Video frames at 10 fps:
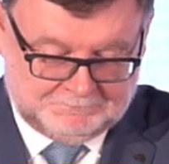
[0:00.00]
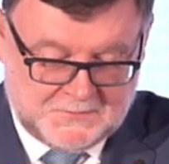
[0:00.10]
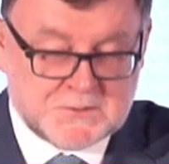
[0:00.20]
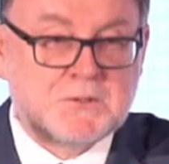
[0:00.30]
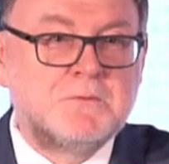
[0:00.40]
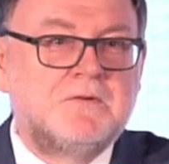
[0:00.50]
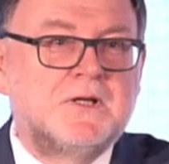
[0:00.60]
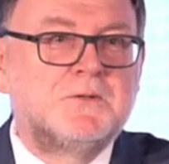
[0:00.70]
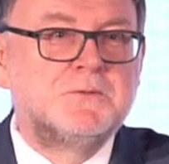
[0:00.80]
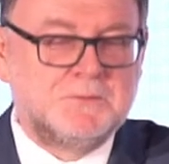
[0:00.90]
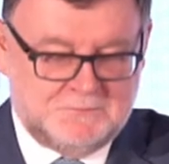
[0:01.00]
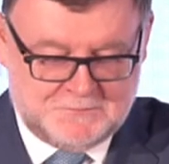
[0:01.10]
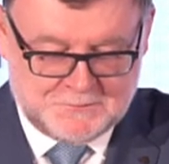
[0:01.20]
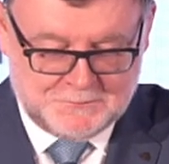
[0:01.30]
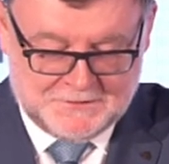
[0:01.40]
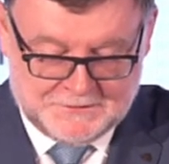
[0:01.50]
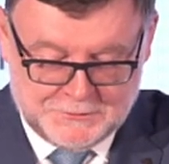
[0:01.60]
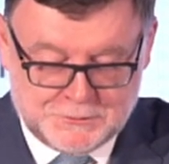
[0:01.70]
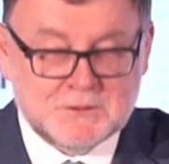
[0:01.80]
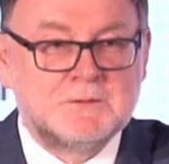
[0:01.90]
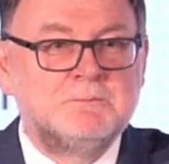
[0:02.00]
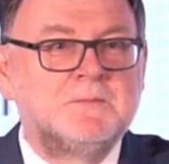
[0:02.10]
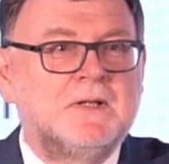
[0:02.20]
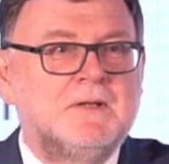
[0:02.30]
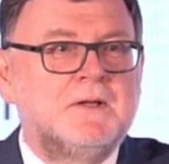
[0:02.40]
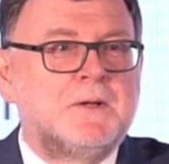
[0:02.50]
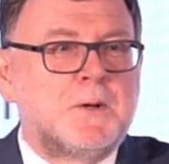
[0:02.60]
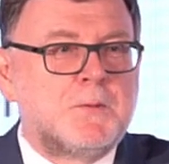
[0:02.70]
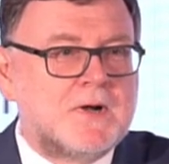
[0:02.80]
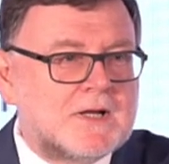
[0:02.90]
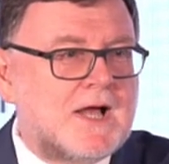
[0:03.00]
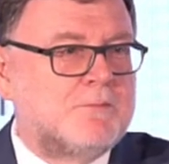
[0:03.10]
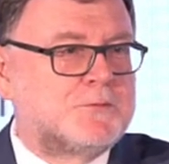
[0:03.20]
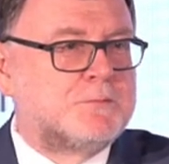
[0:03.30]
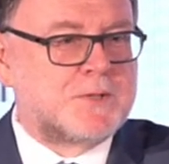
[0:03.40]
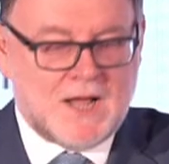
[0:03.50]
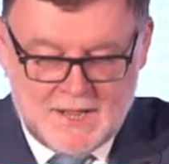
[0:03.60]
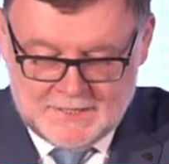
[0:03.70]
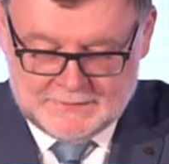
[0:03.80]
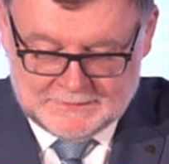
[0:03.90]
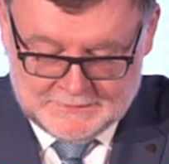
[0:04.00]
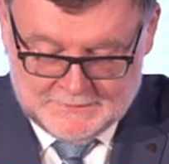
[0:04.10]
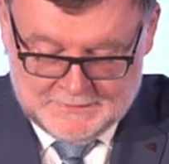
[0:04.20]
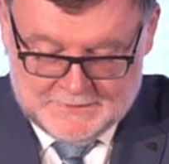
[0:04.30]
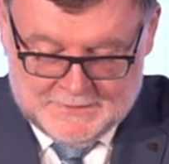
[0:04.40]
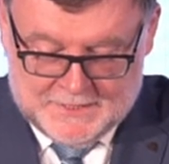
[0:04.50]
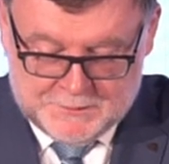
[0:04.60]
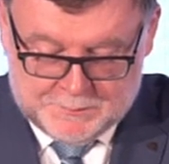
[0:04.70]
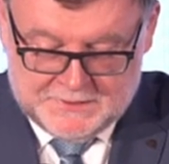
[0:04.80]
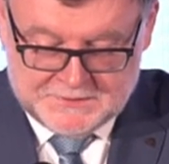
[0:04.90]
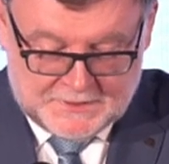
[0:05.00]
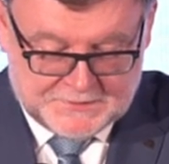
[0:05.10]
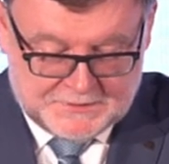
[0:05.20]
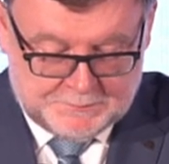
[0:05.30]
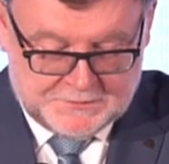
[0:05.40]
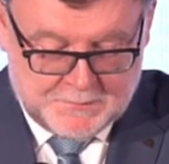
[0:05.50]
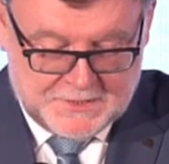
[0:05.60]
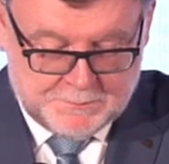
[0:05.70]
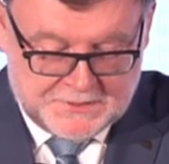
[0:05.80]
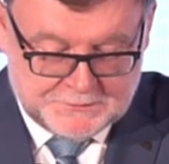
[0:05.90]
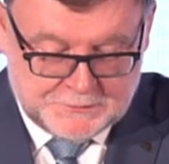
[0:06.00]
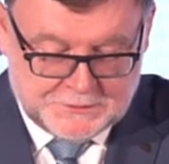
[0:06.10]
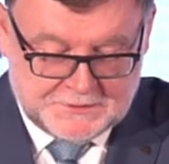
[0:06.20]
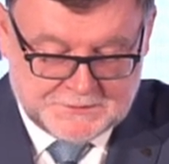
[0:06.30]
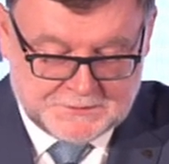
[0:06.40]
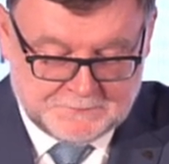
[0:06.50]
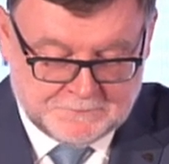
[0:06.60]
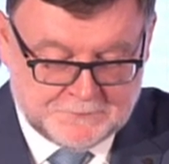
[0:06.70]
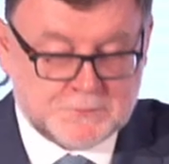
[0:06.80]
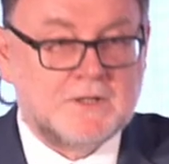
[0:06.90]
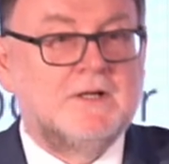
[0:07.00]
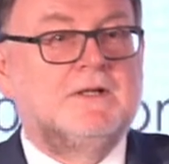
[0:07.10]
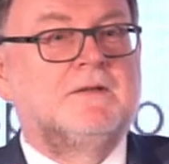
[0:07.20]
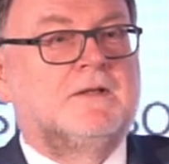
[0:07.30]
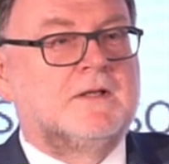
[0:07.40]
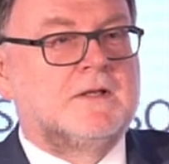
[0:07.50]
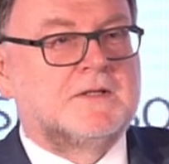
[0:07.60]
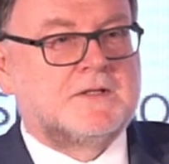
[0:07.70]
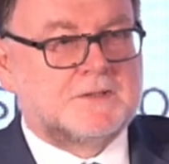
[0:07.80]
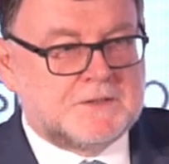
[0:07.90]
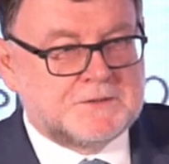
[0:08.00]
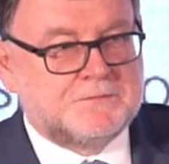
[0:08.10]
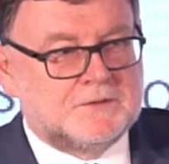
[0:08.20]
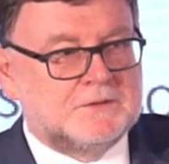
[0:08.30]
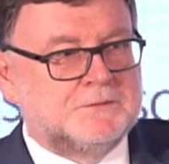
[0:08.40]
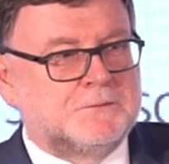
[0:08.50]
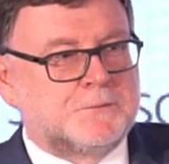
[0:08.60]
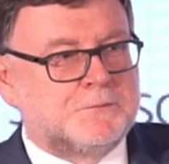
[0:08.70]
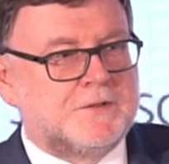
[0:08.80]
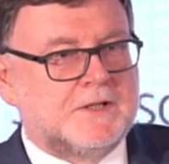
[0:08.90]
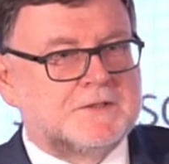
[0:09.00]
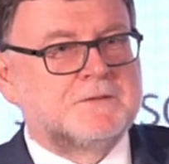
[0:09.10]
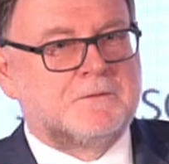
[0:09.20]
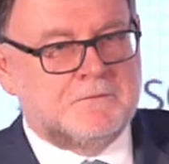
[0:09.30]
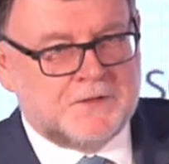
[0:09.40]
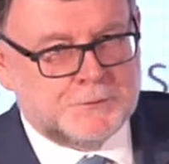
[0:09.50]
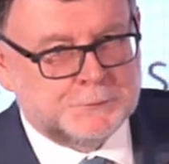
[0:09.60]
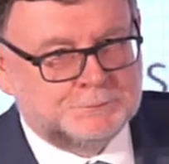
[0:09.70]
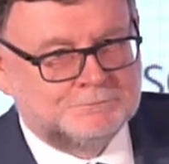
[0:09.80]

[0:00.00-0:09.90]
So thank you for your attention. Welcome to Prague, and please accept my best wishes for a successful conference. Thank you.